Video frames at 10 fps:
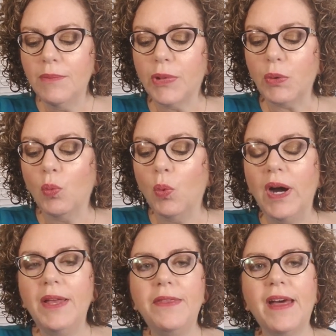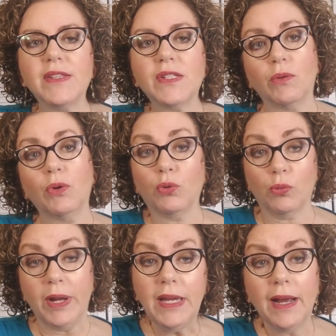But one that's a
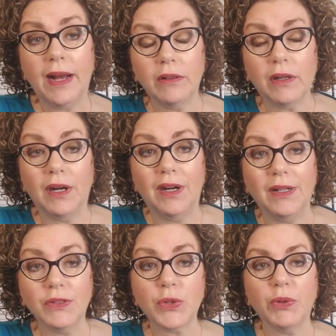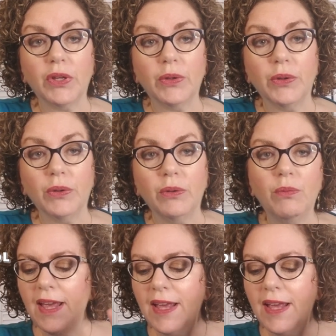great alcohol to include